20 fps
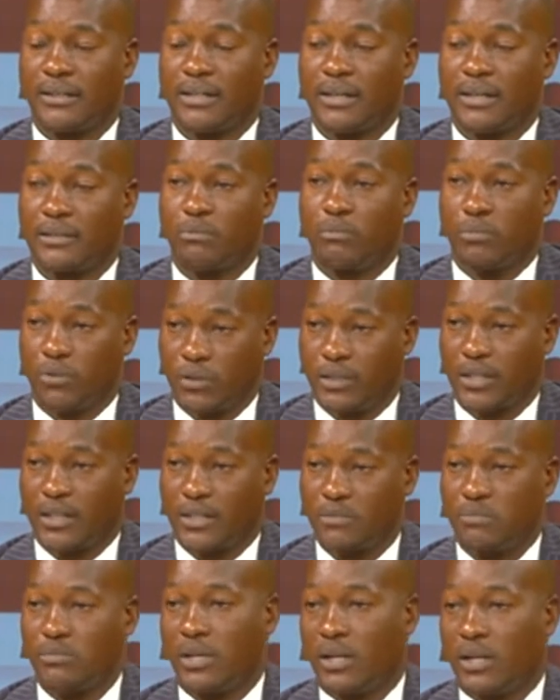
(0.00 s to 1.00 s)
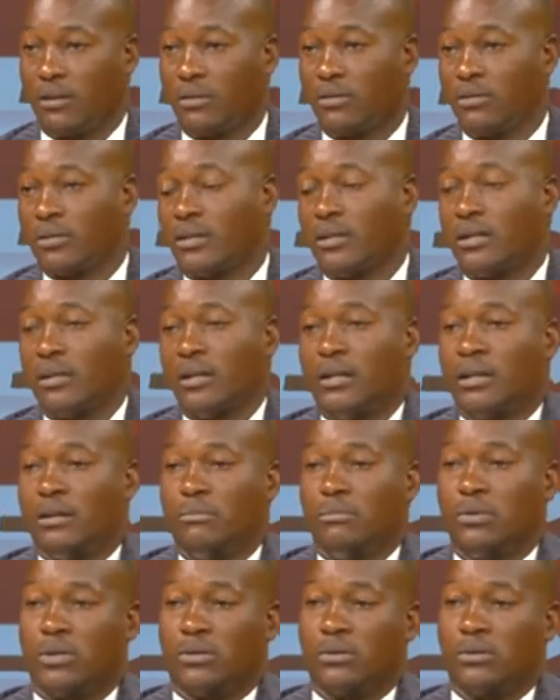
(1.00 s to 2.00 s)
that bothers me a lot
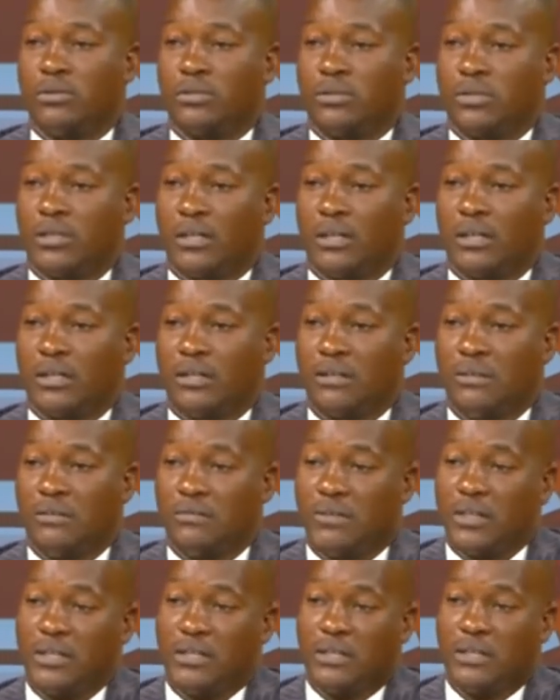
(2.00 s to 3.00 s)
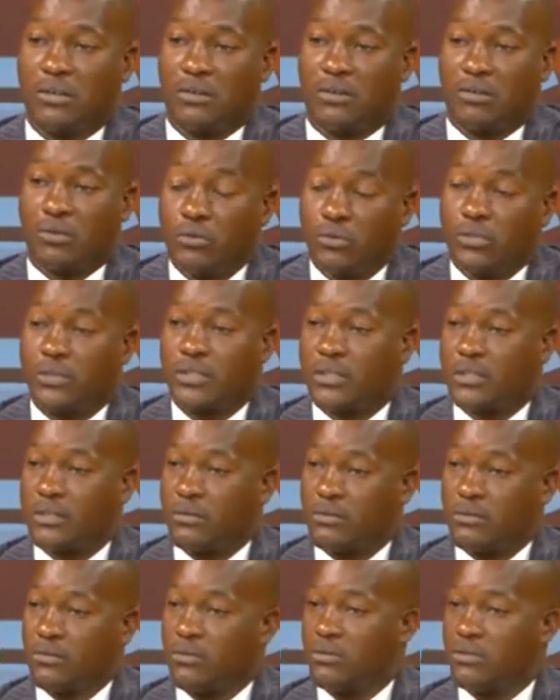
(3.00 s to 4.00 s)
because uh, even the courts
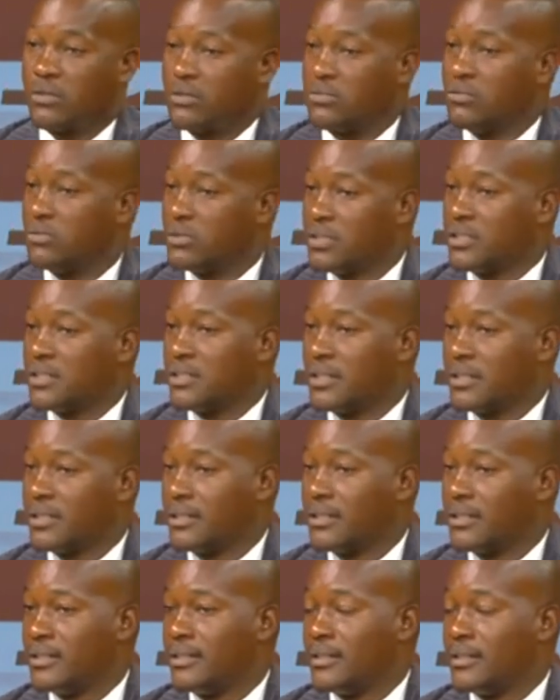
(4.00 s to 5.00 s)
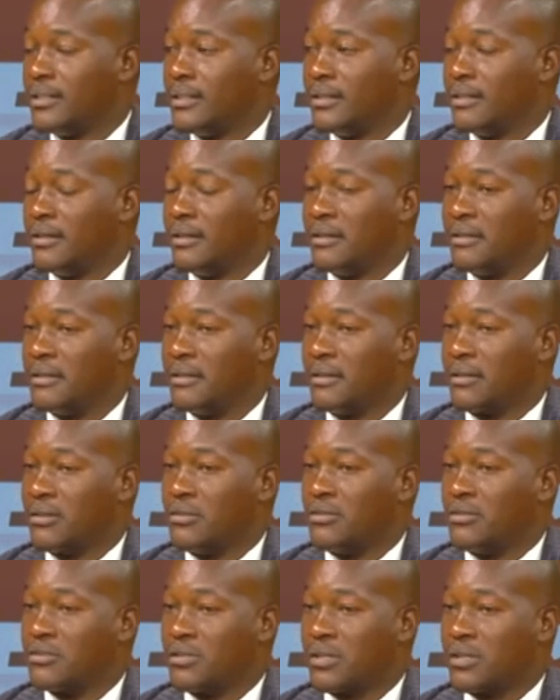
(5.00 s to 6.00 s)
you know the judiciary uh, the
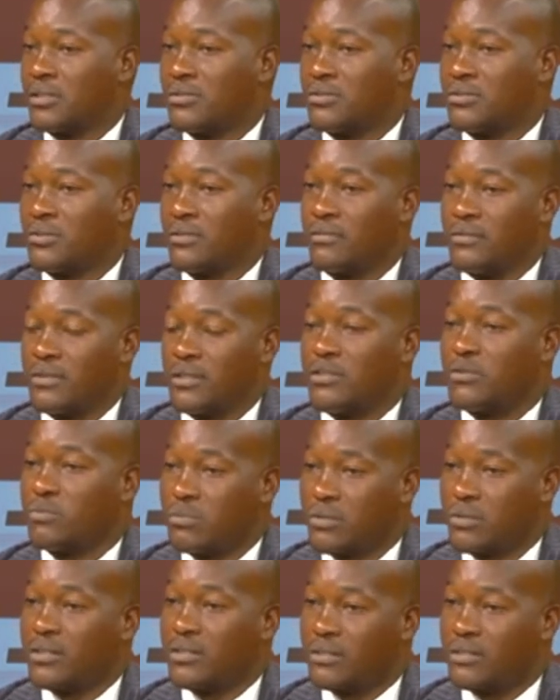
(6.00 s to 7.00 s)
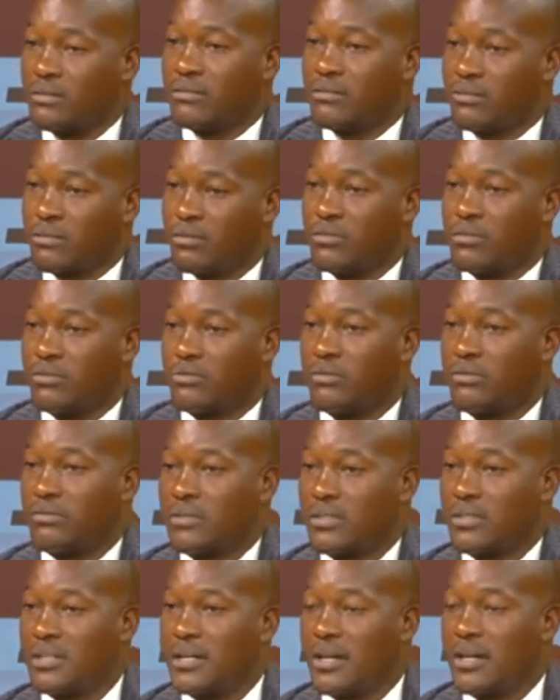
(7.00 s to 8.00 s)
constructions of these big quotes you're
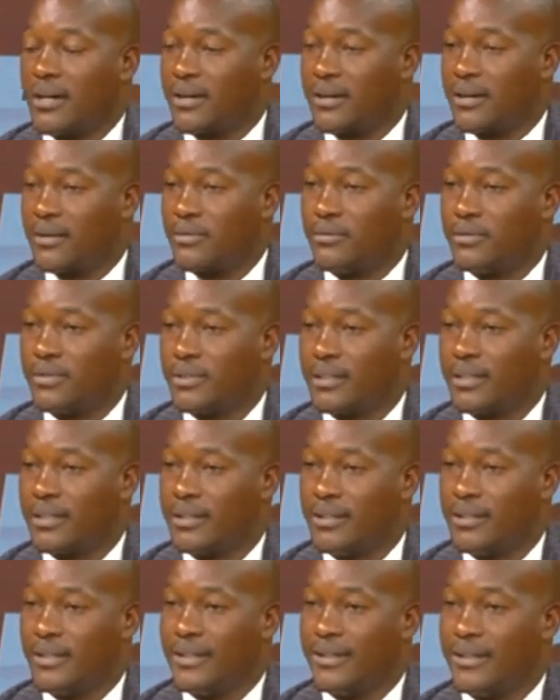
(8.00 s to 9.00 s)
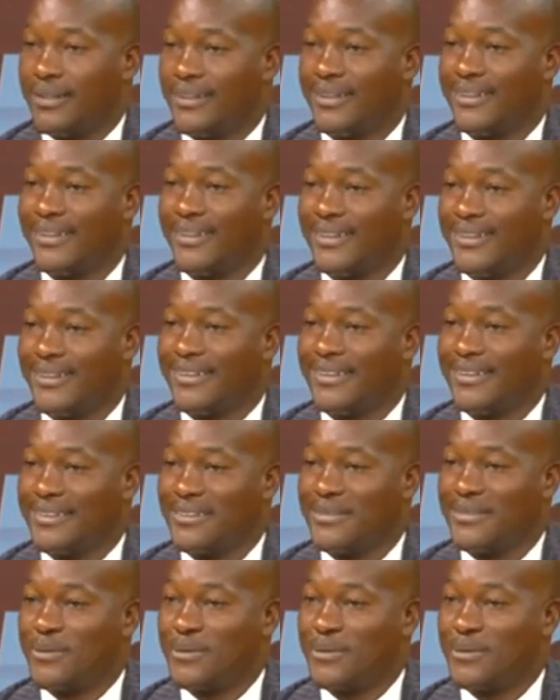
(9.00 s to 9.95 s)
seeing around is